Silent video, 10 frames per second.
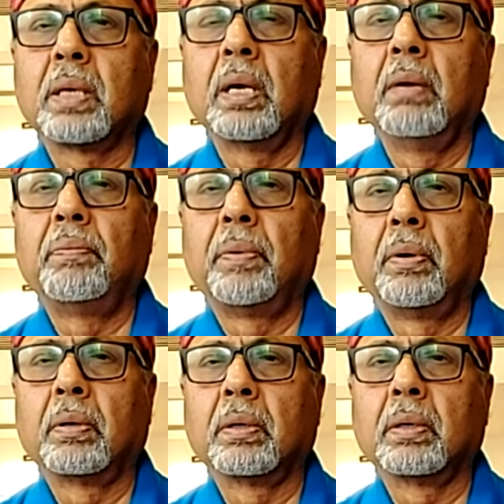struggle
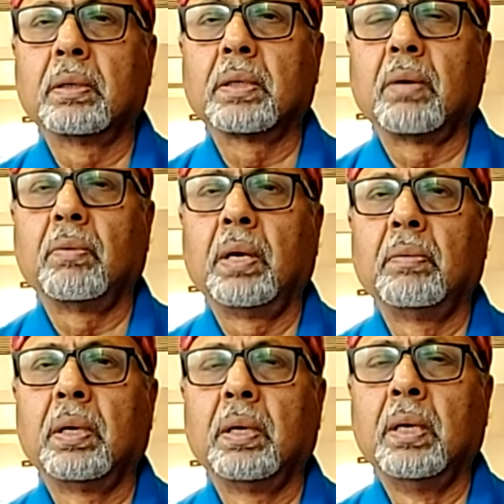for
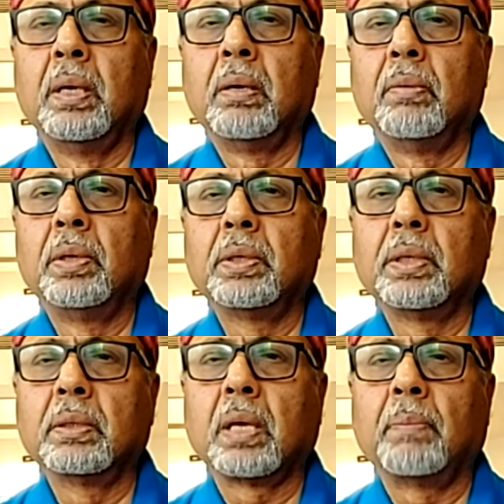survival,
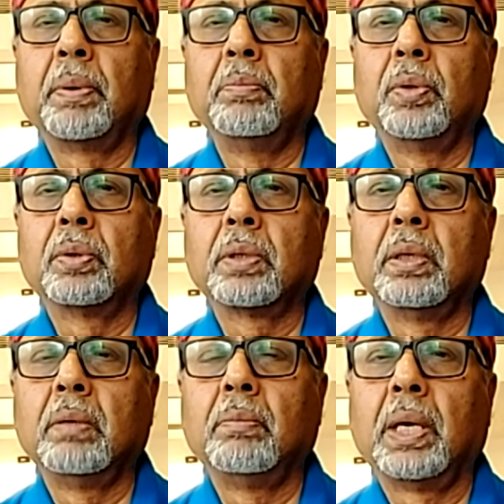which is uppermost
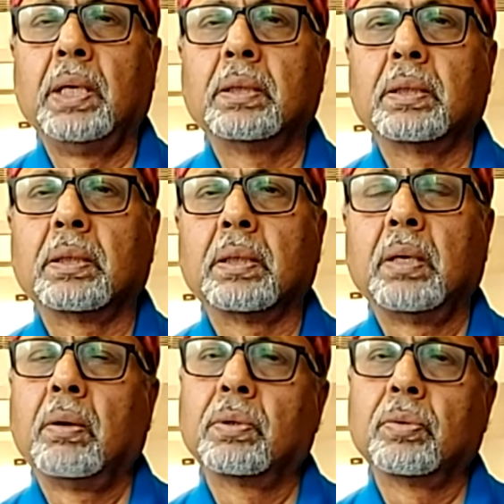in the minds,
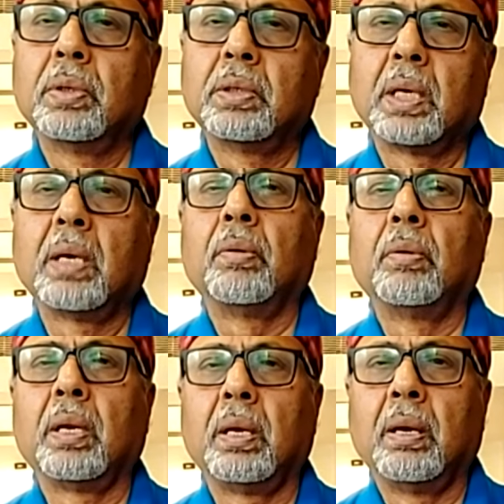and also the
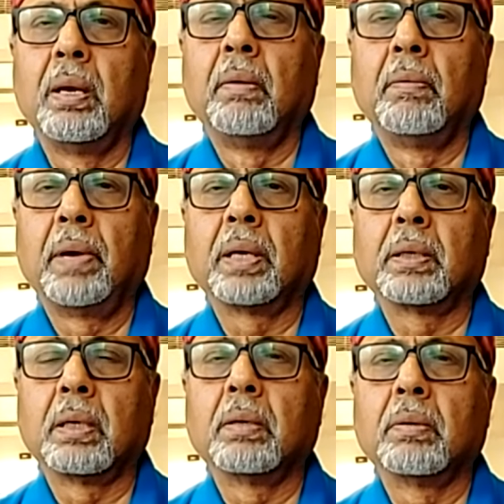security
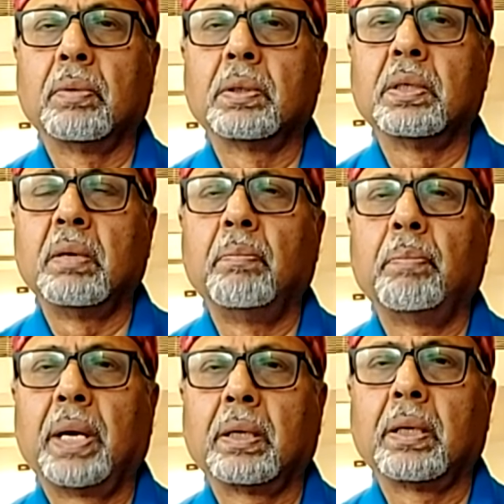factor, which is
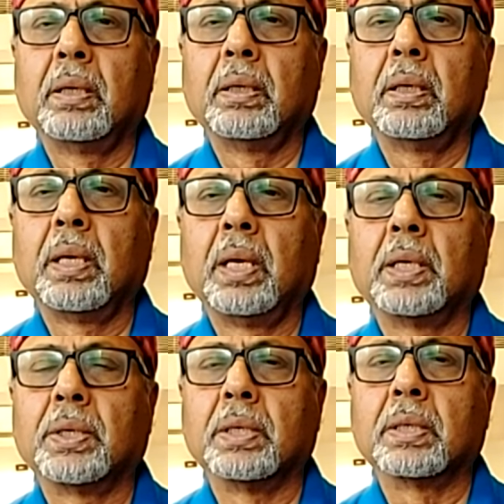impacting the
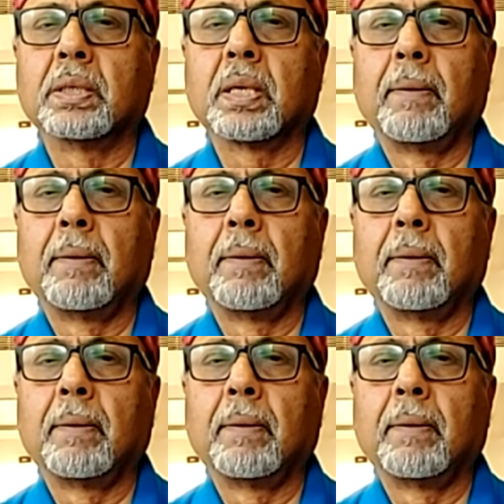elections.